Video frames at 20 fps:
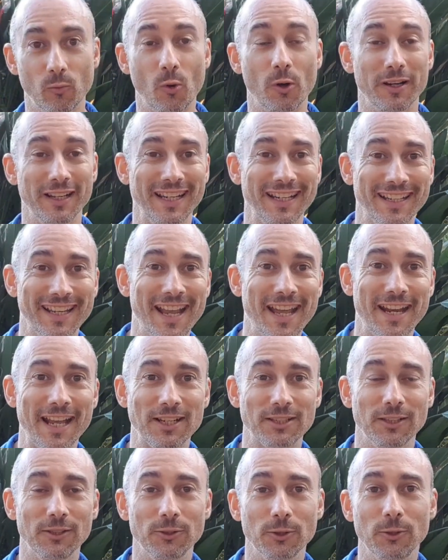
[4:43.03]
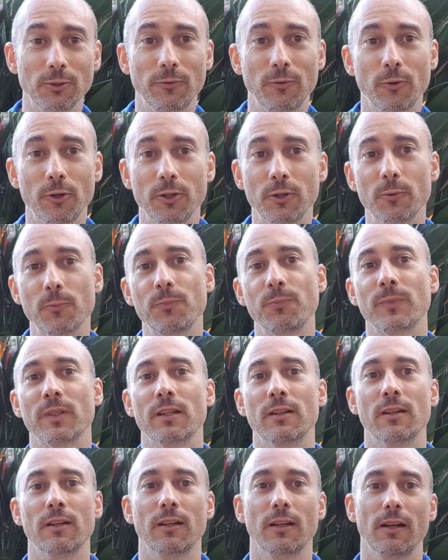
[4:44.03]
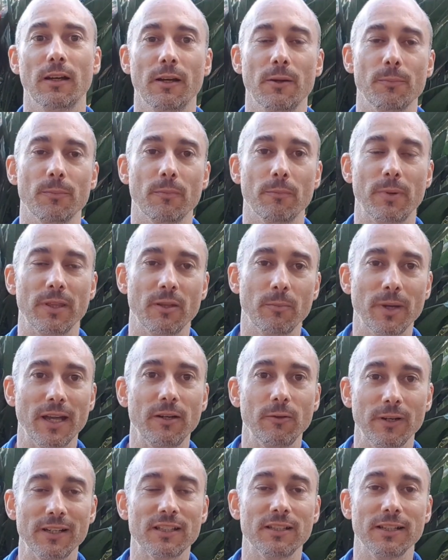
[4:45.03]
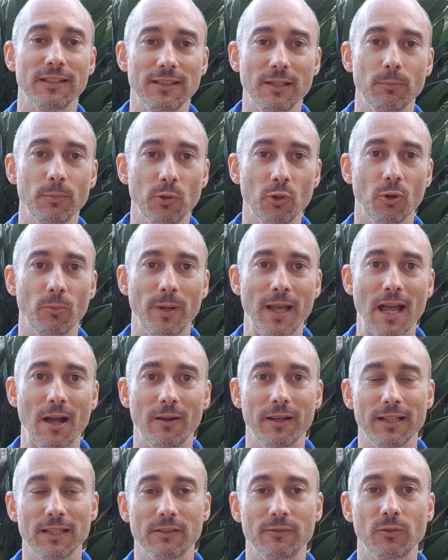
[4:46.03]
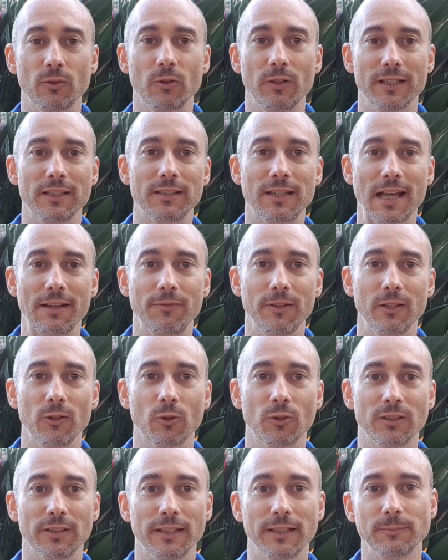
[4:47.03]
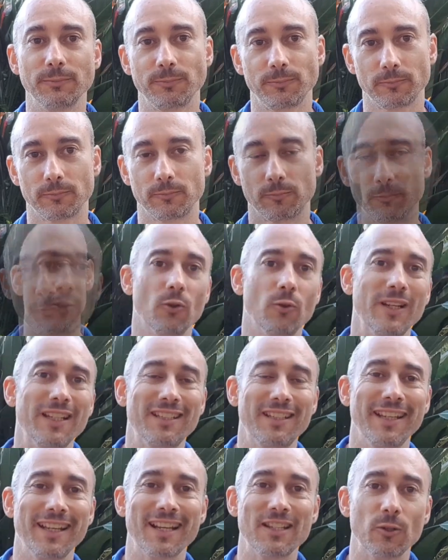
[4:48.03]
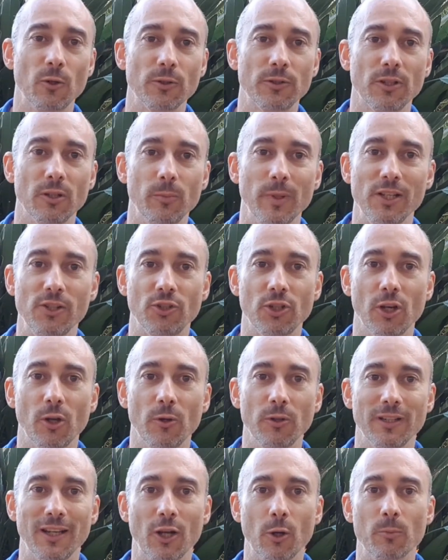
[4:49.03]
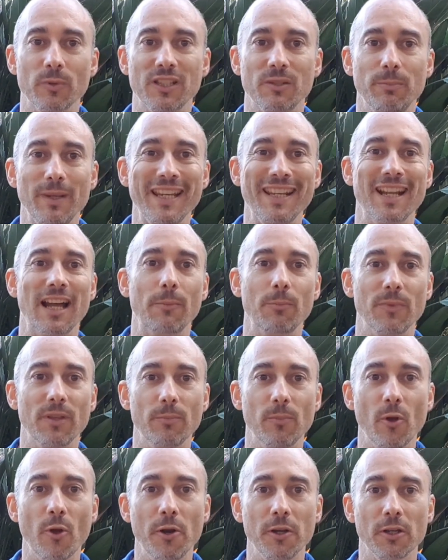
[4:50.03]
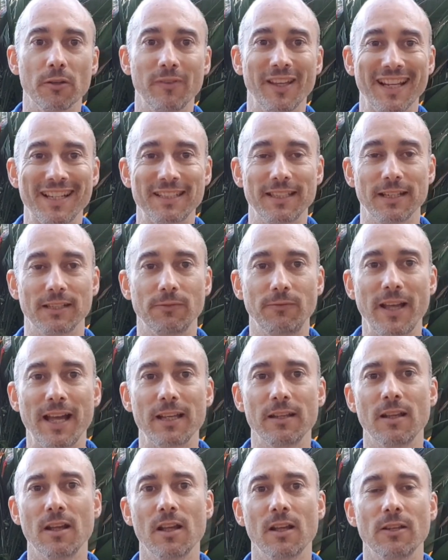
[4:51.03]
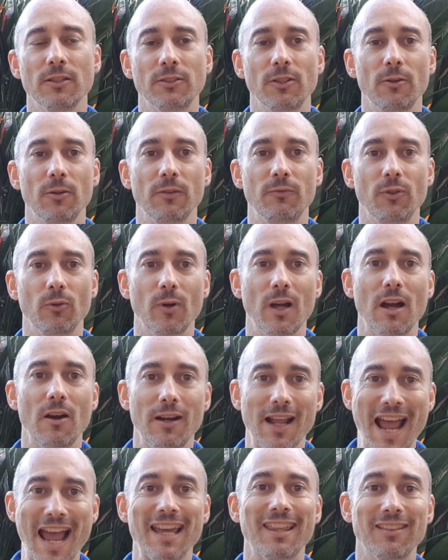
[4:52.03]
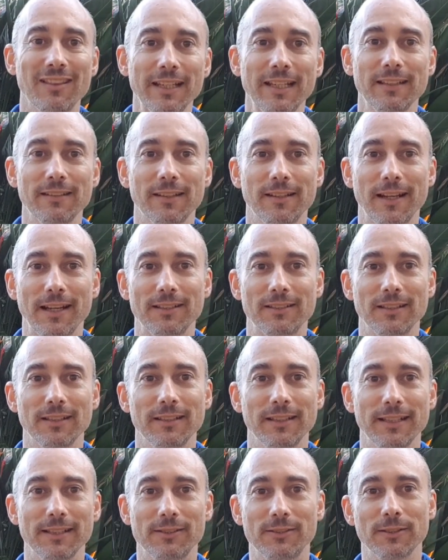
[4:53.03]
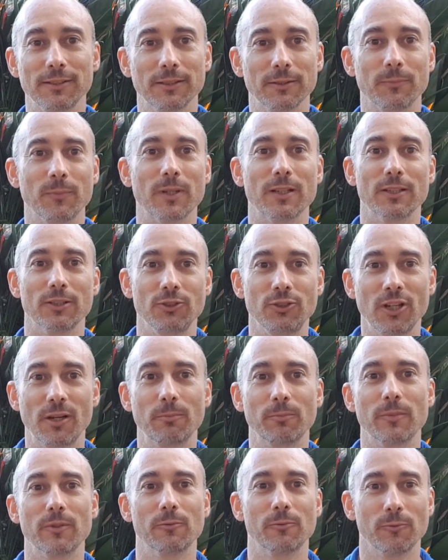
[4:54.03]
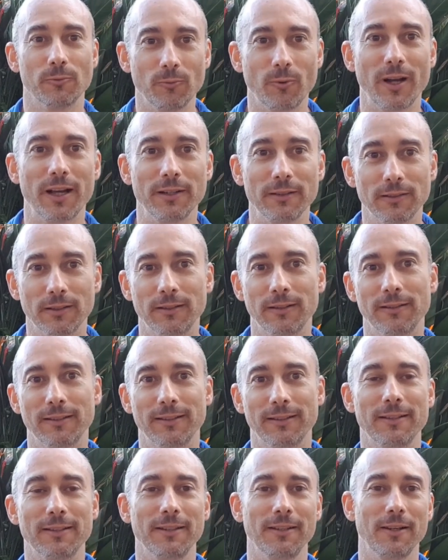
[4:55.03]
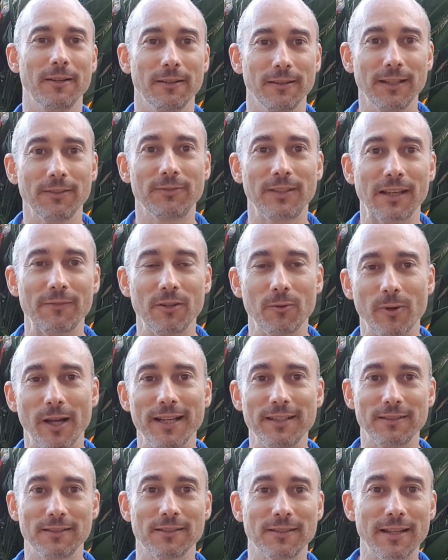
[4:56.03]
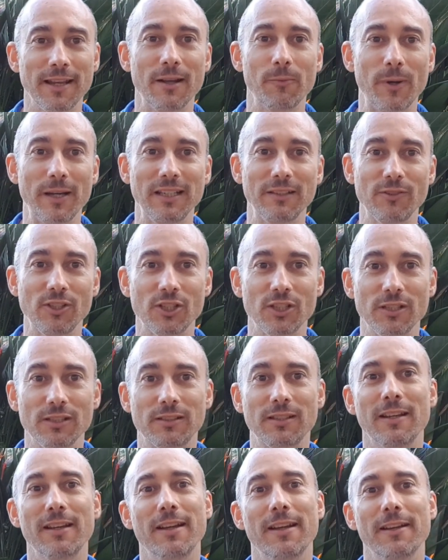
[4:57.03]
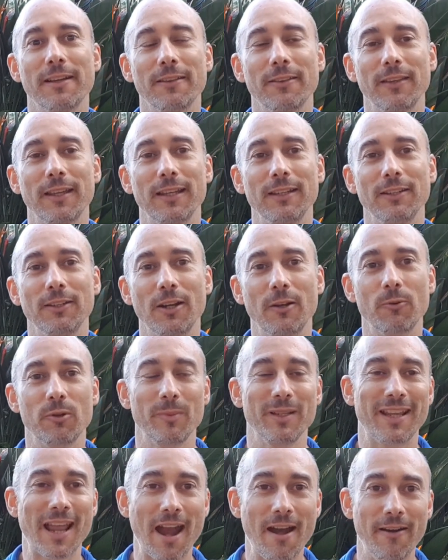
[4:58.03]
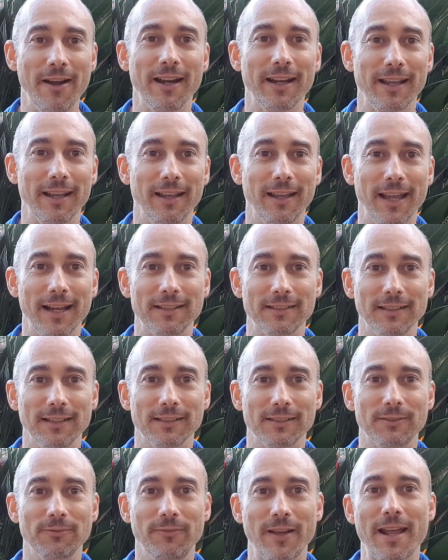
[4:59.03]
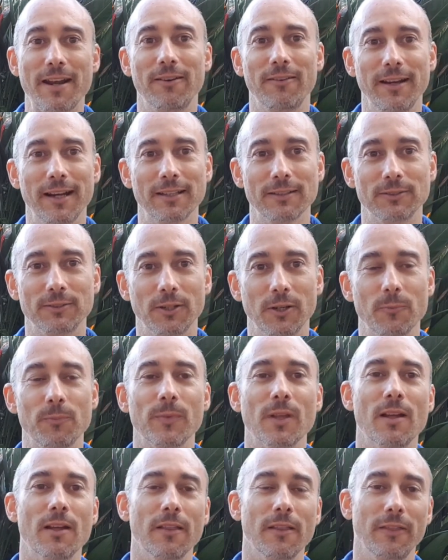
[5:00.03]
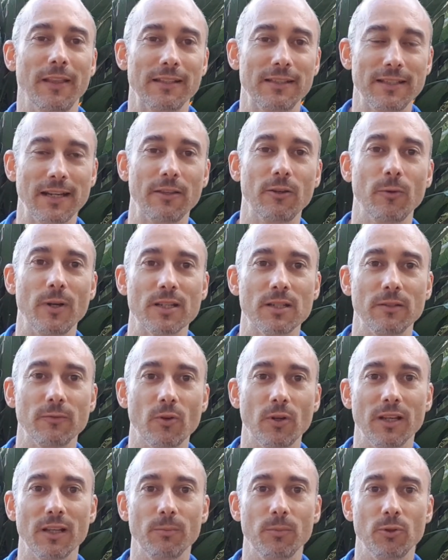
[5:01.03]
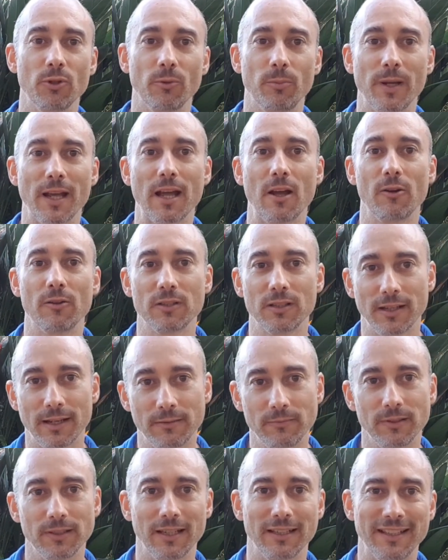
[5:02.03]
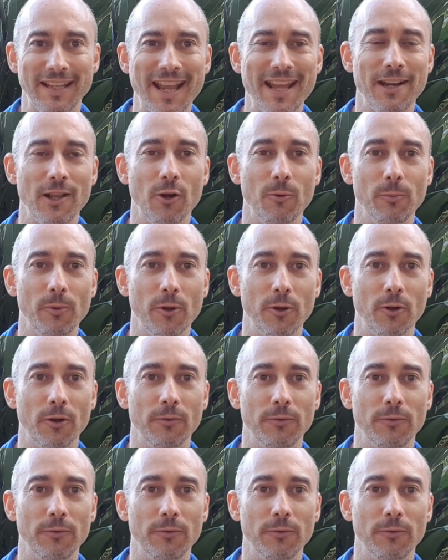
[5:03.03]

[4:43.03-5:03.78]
what it can actually do for you. But the main reason it's in Pure Power is for its caffeine content. And green tea has also been shown to help speed up the burning of excess fat. So if you are an athlete that actually needs to jump, run, lift heavy weights and stay in weight divisions, then you don't want to be carrying excess fat around. So that's the other reason I've got it in Pure Power, because it can help burn